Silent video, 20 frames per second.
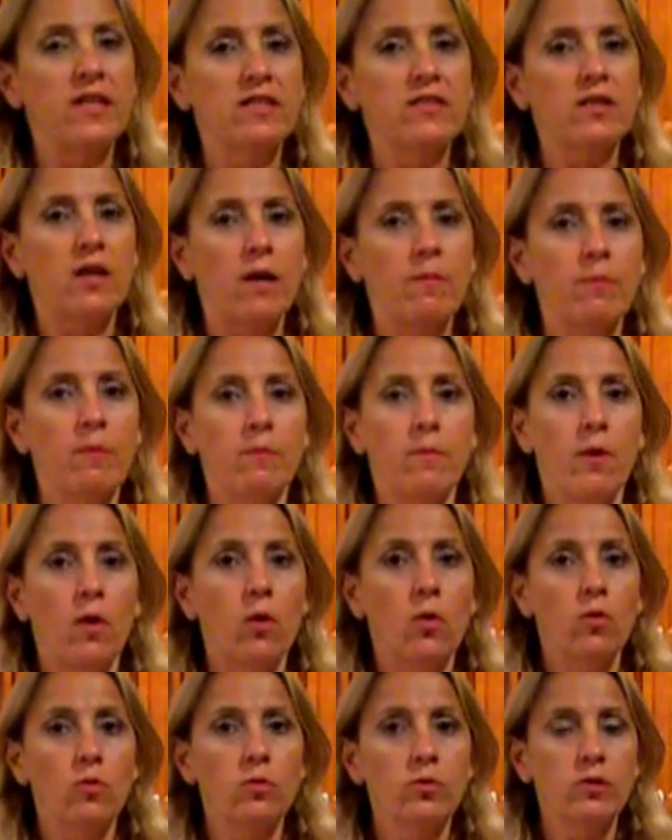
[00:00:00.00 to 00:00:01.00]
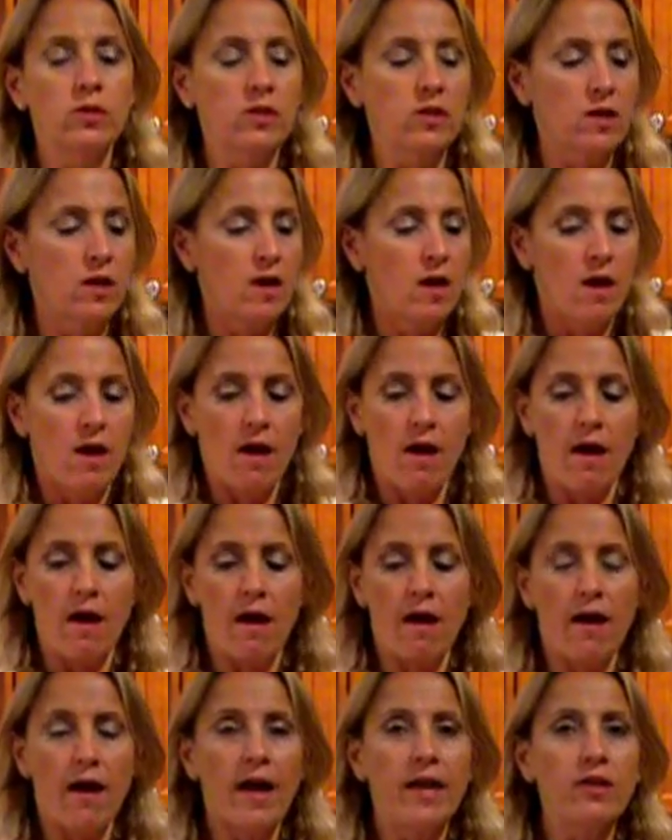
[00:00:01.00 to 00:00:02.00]
of these type of molds.
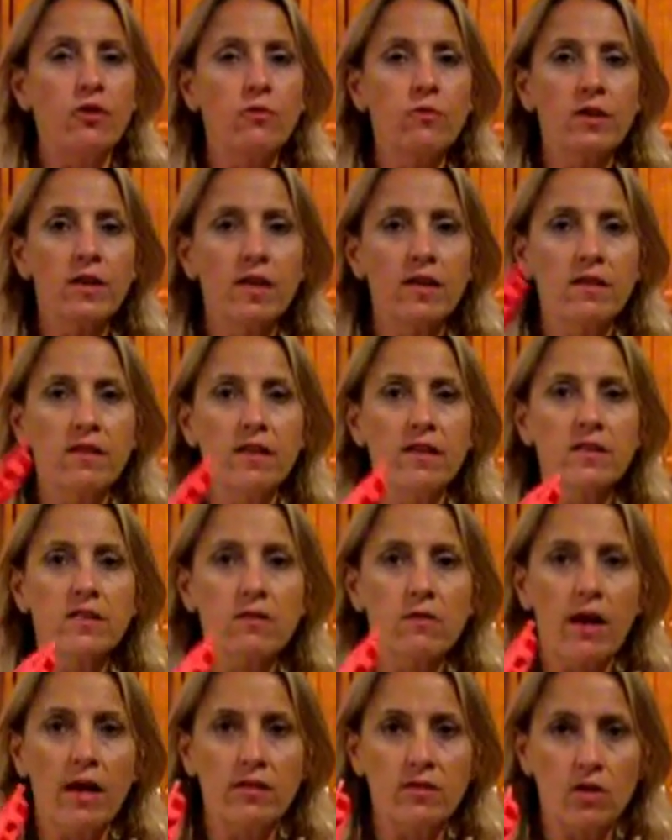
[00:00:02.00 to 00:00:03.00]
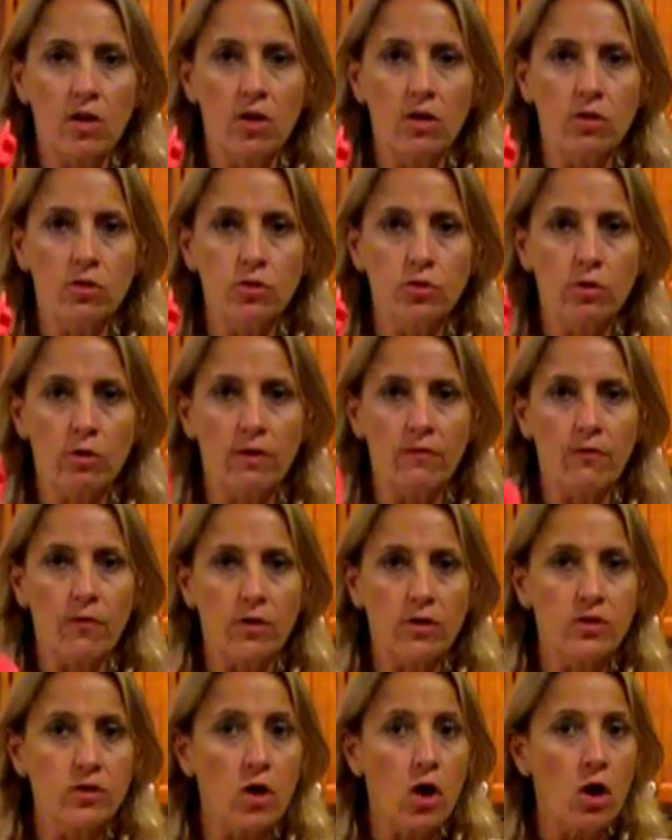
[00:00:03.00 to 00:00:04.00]
And you can get these at Dollar Tree
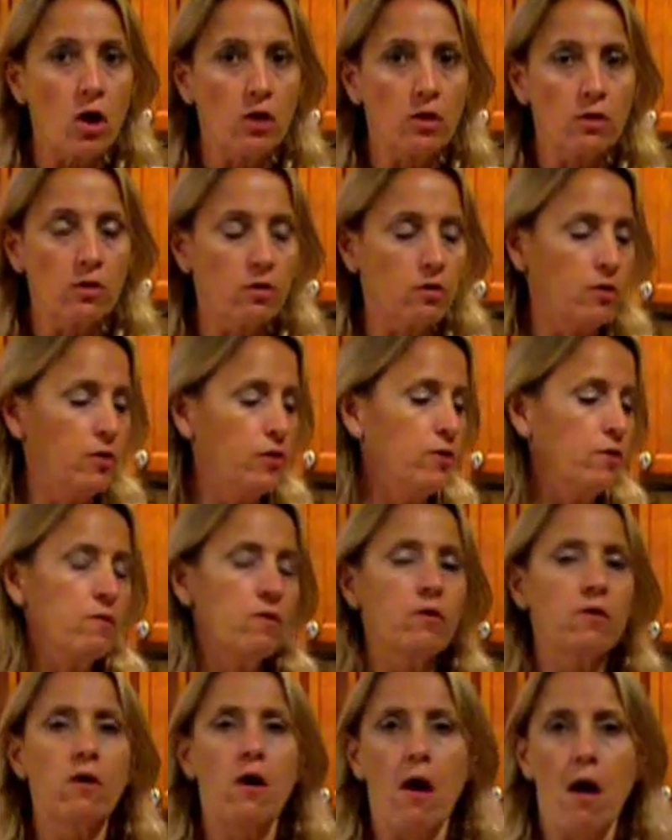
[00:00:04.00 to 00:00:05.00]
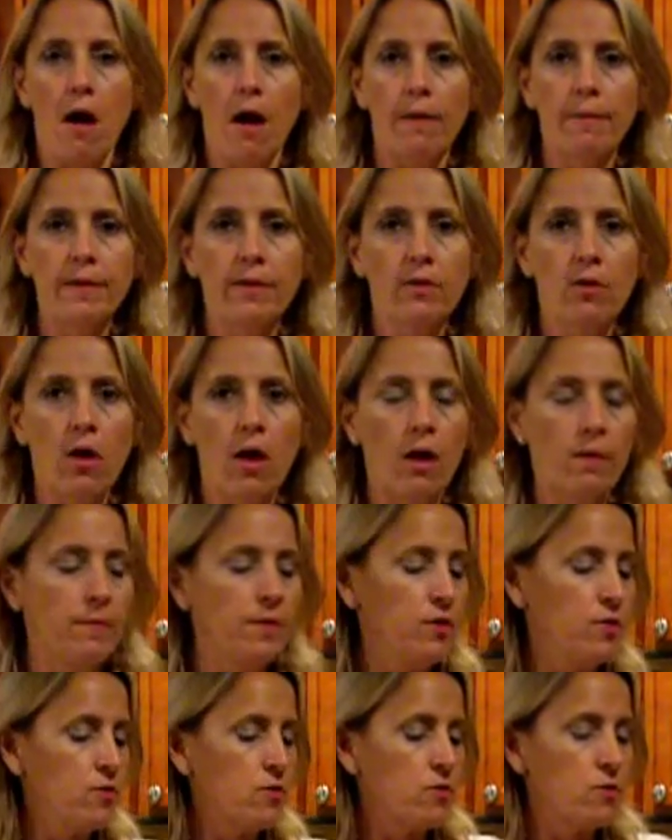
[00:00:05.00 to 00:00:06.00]
for $1, or you can go to Hobby
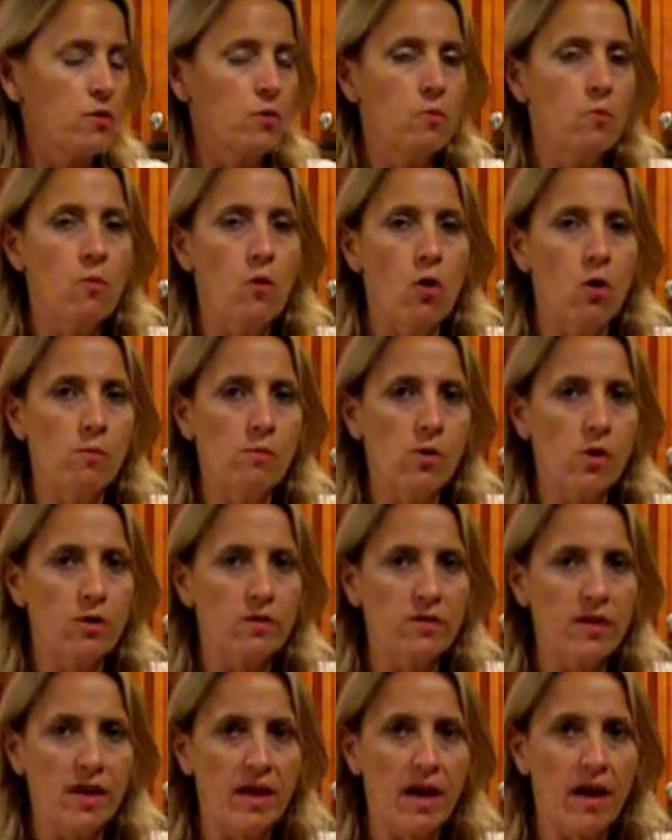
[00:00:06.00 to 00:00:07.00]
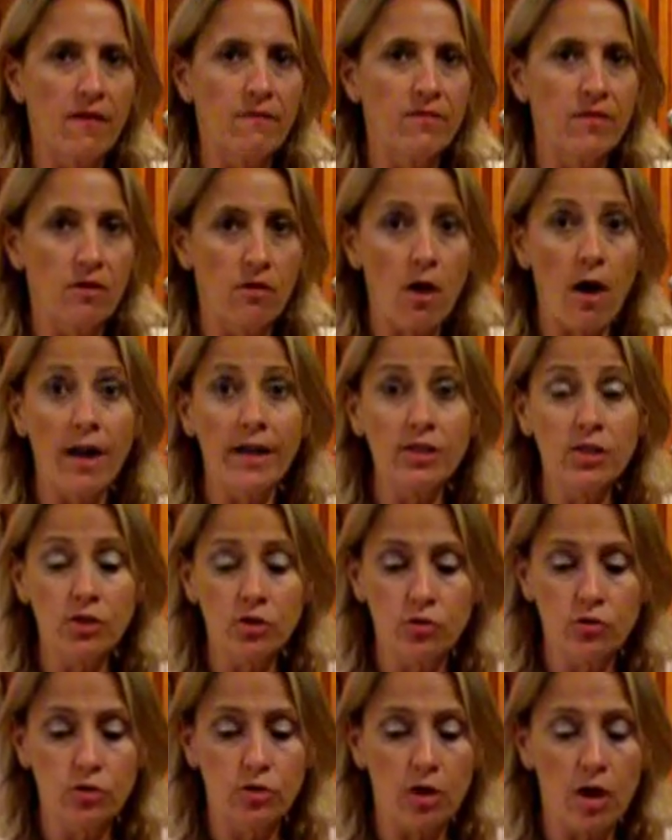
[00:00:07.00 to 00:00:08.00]
Lobby, you can go to Walmart. They have their ice
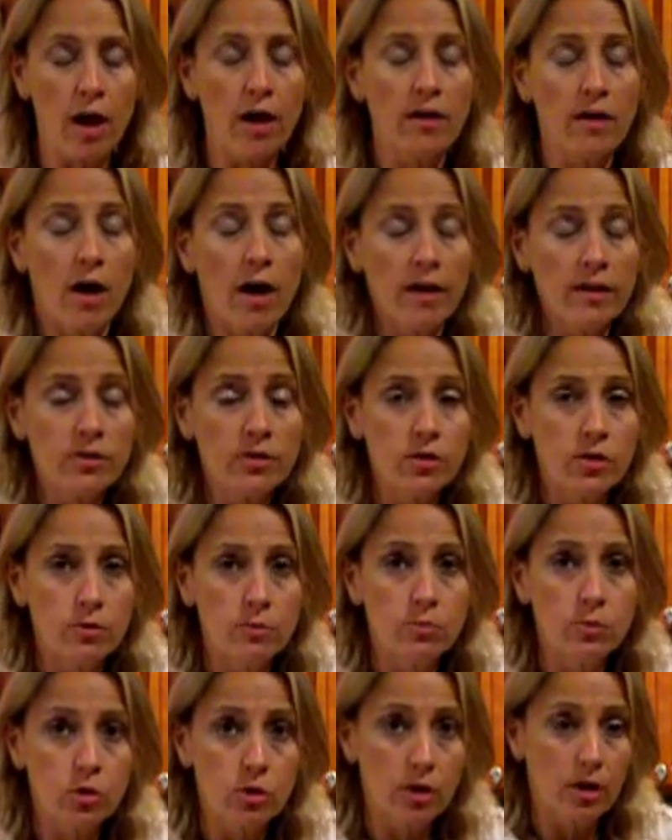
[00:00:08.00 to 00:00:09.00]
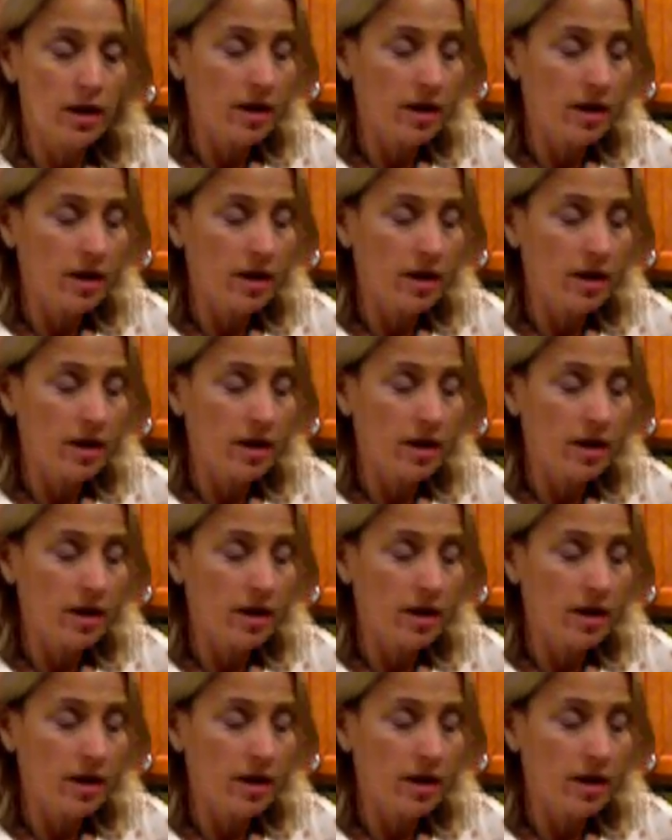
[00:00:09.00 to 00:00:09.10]
cube